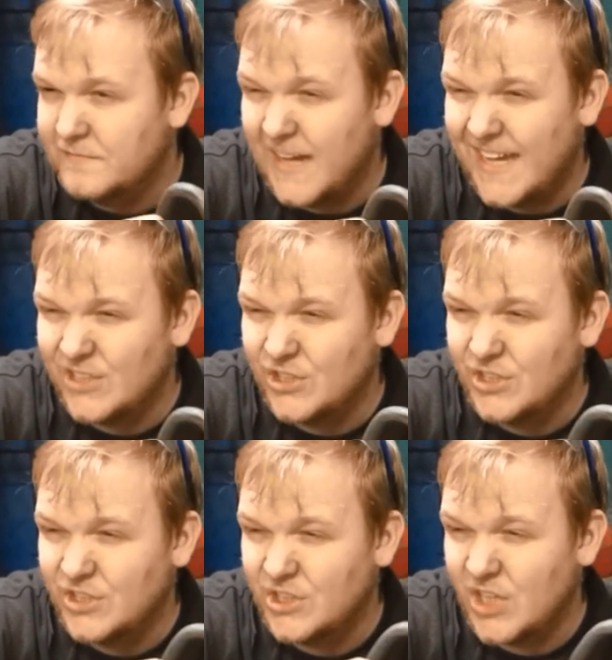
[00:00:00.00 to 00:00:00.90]

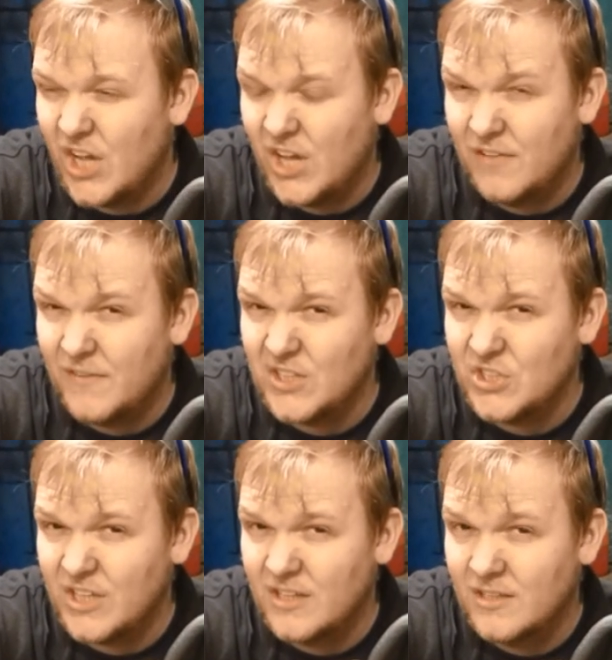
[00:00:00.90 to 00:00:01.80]
Fasha.
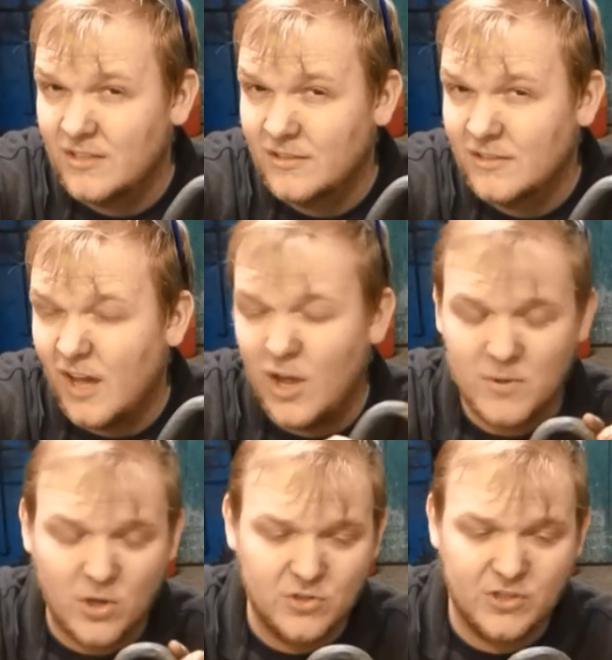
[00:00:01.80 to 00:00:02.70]
Fasha? I hope
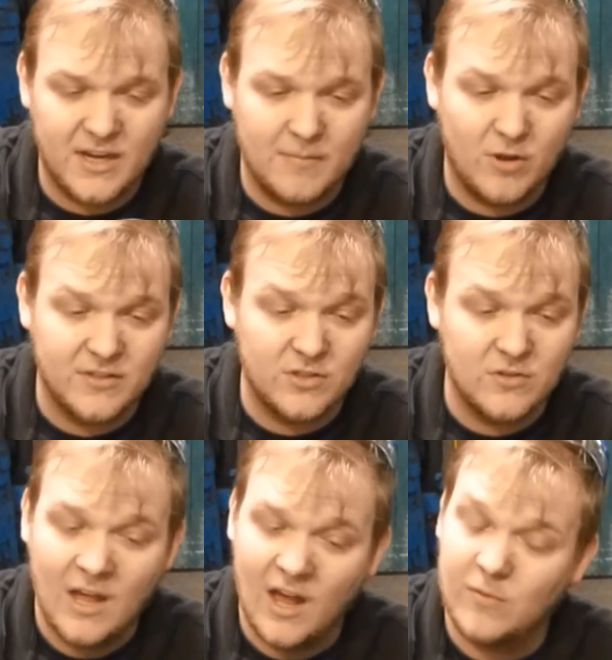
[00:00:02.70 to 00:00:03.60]
I got your surname right,
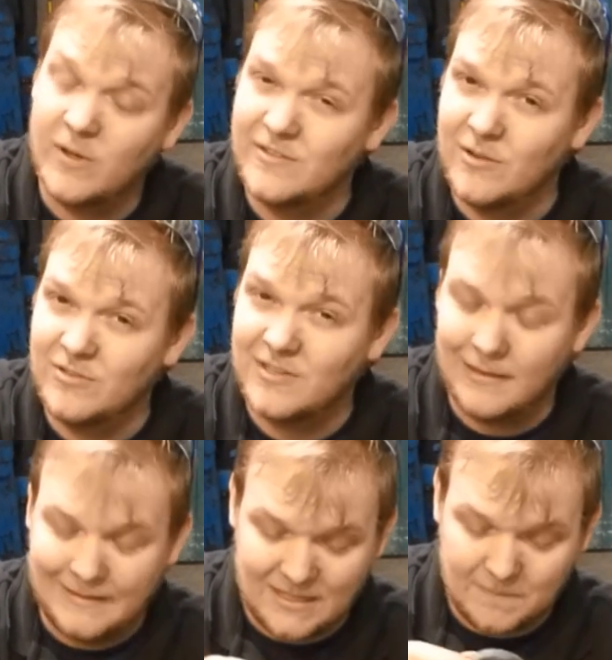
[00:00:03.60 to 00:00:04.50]
dude, otherwise known as
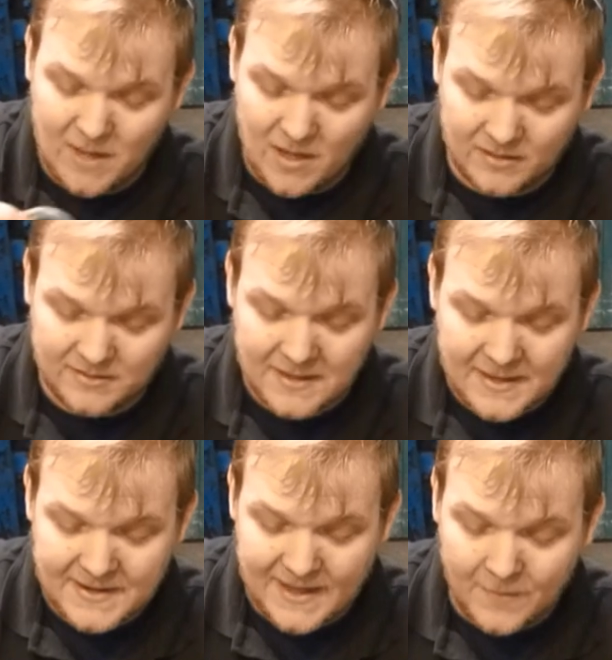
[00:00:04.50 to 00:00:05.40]
Gilby Sparks.
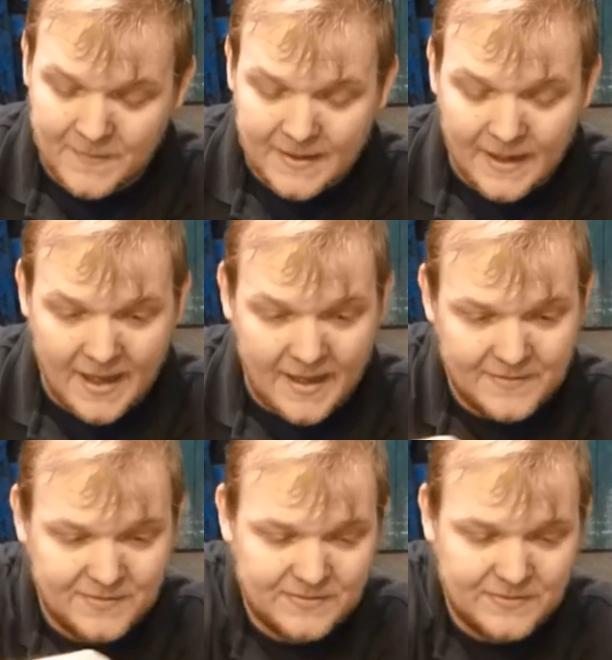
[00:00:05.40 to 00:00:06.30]
Now,
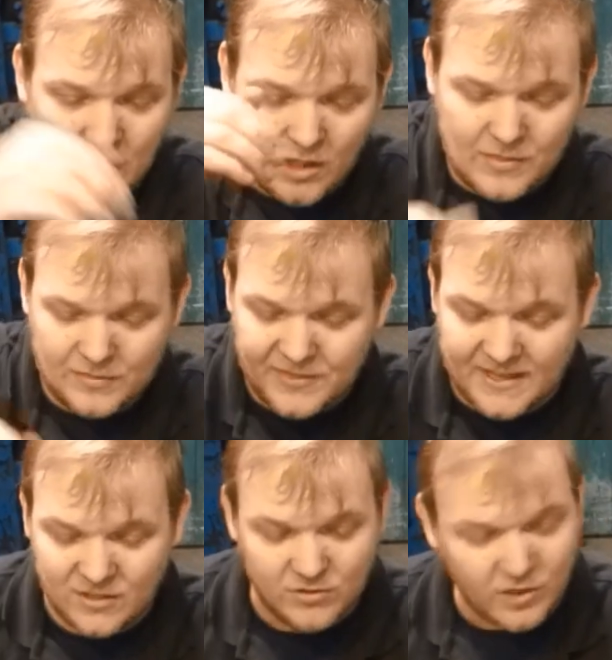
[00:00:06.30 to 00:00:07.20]

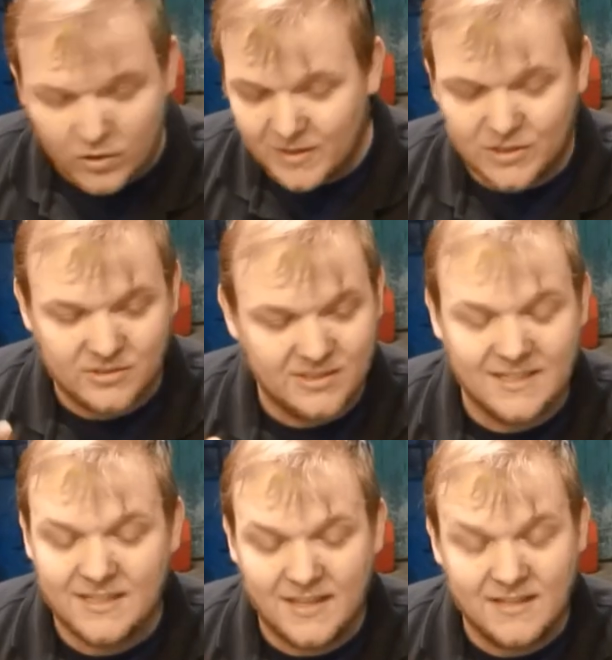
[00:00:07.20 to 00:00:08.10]
thank you so much for
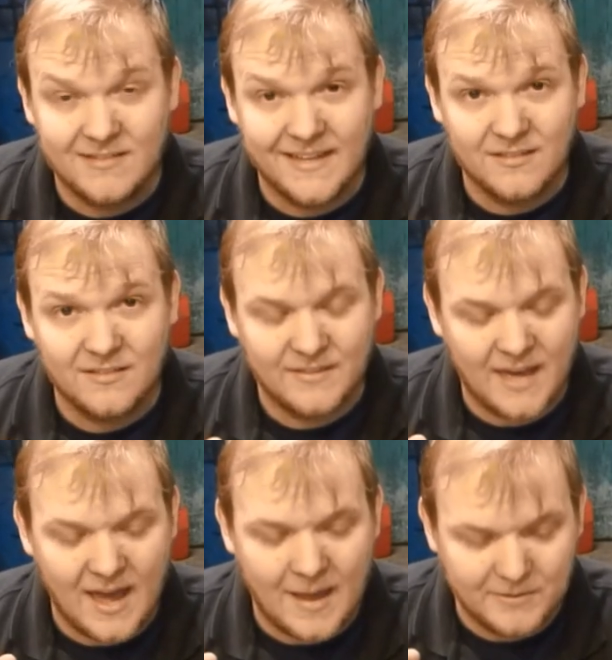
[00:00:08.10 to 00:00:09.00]
sending these links.
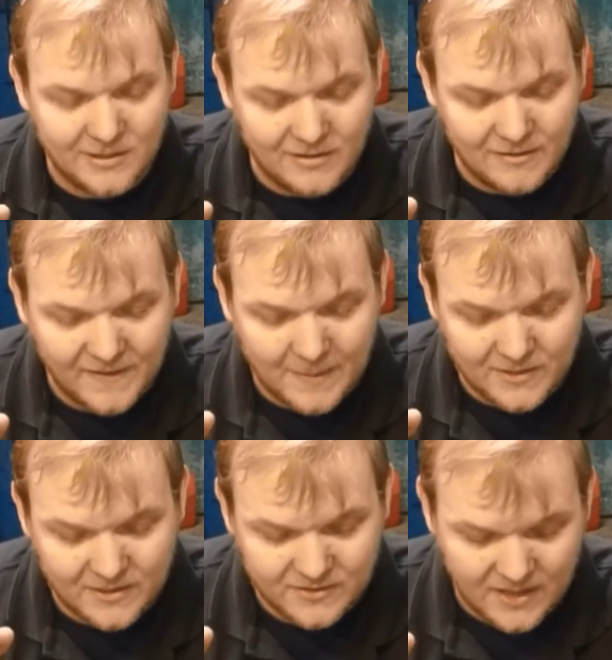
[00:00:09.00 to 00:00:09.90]
They're absolutely
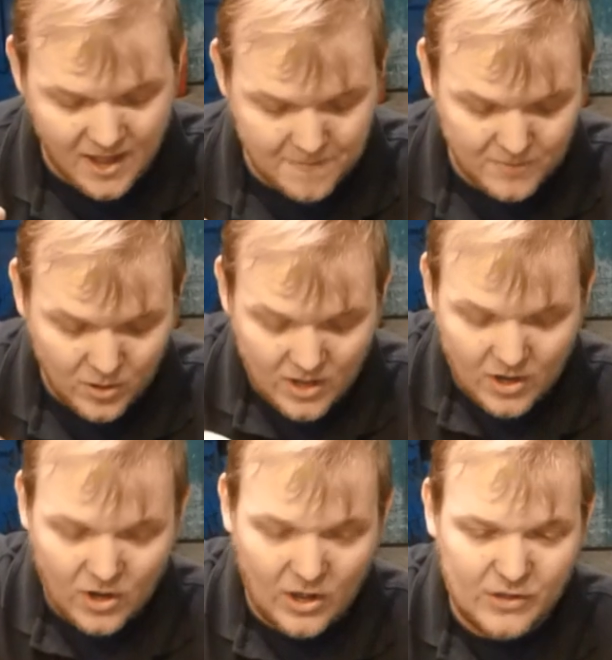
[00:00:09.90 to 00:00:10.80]
fabulous.
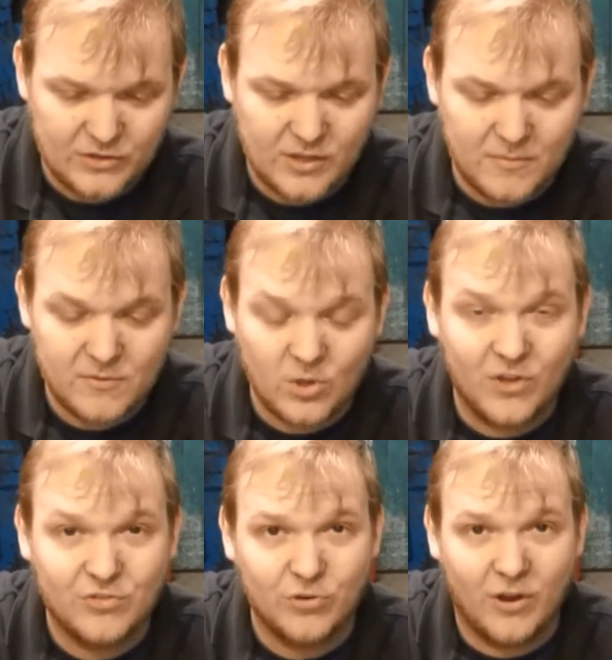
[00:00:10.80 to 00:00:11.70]
Some of you
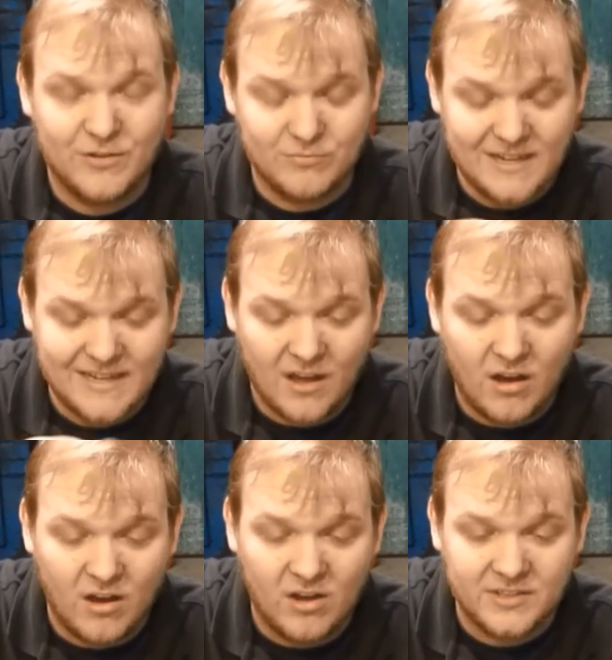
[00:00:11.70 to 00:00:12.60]
guys tried really
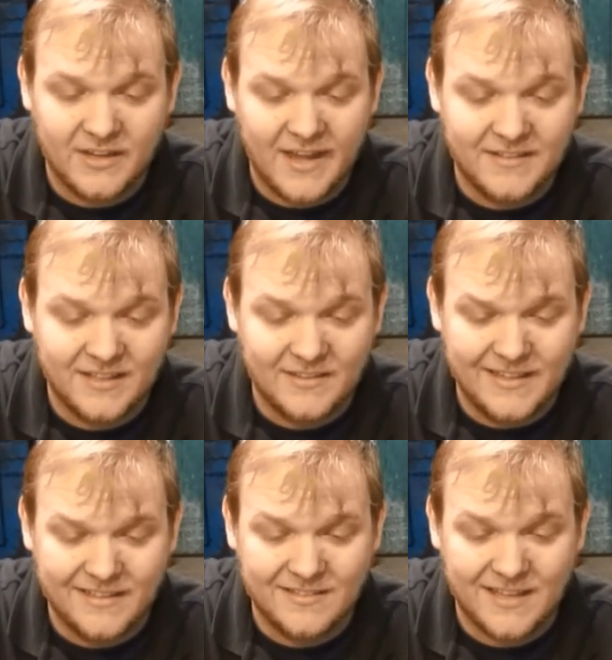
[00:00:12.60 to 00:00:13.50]
hard to get the
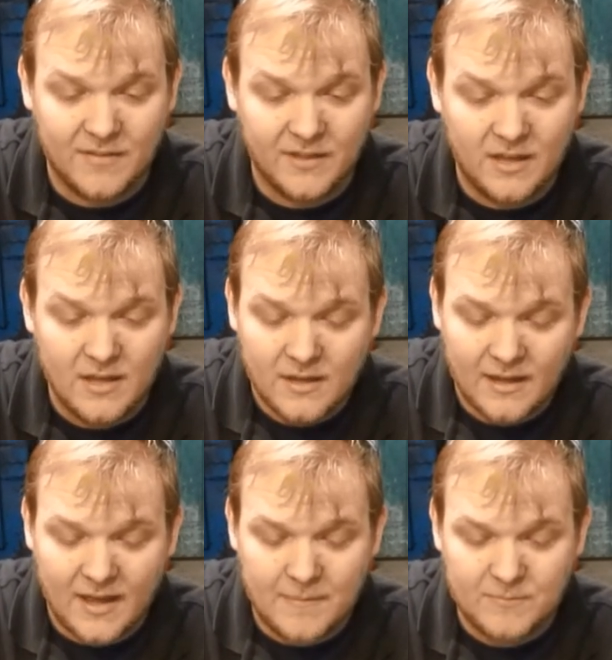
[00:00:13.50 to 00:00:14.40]
links together.
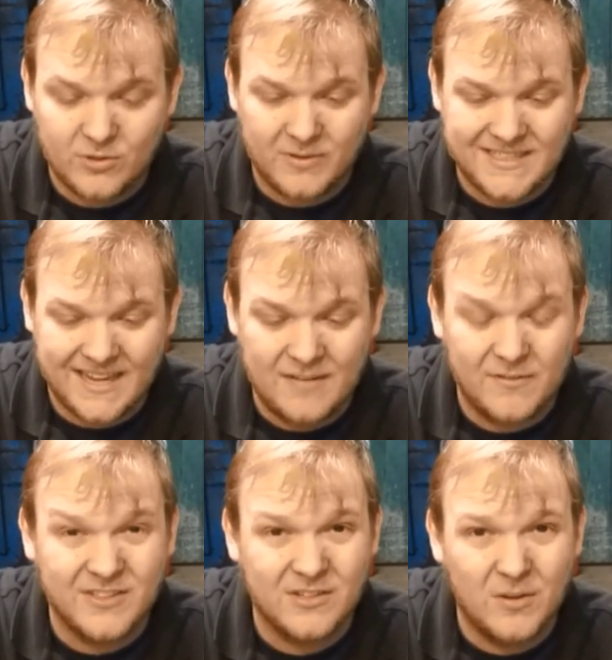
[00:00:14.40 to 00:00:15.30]
Sorry, Dave,
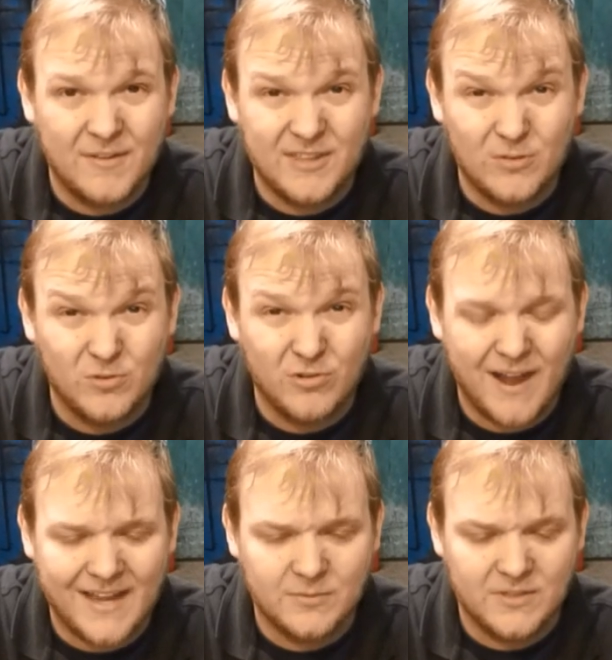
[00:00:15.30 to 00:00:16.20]
I don't know if this was
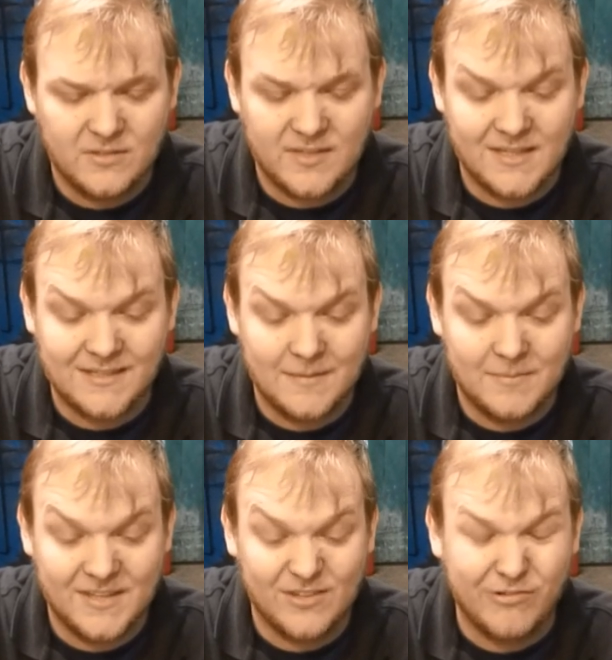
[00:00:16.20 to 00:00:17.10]
cracked when you sent it,
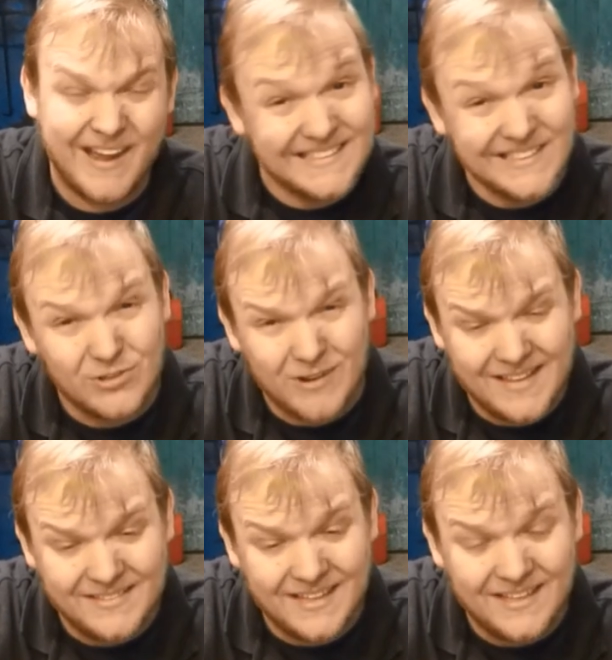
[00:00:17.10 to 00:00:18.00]
but this cracked in
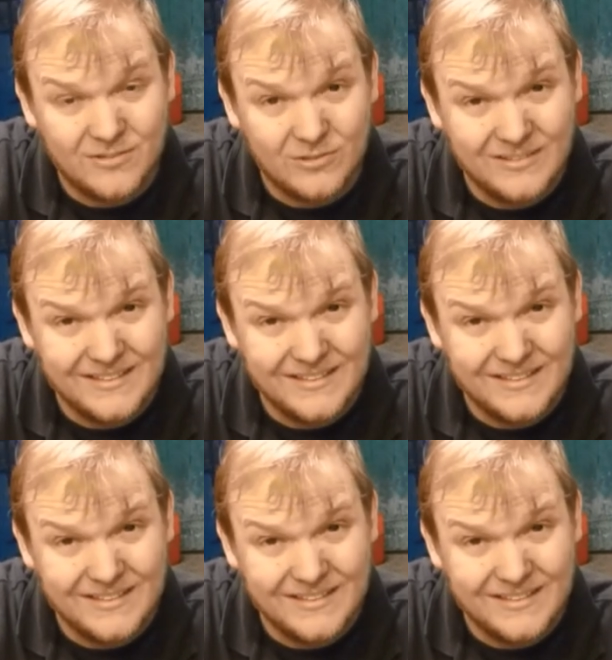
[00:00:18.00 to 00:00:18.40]
transit.